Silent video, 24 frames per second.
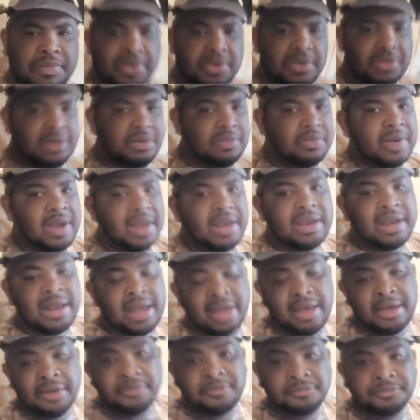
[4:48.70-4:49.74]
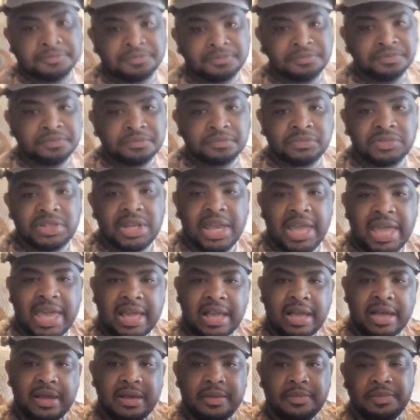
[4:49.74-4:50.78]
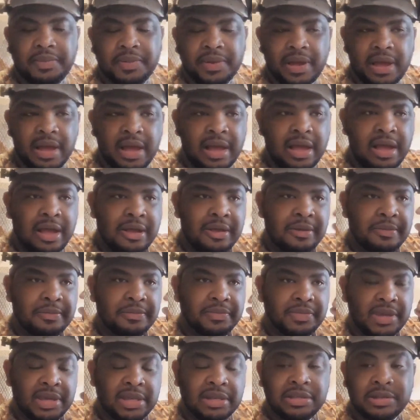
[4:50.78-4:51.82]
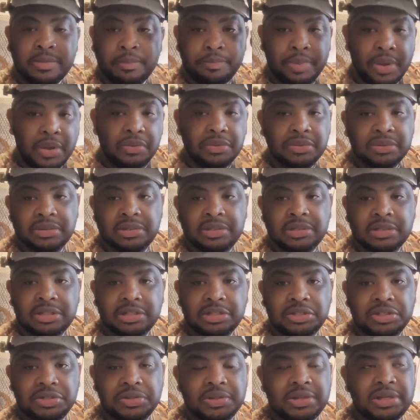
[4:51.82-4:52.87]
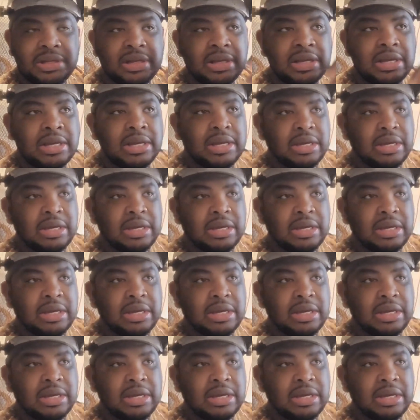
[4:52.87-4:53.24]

building right now to hang up into bolting to the tree.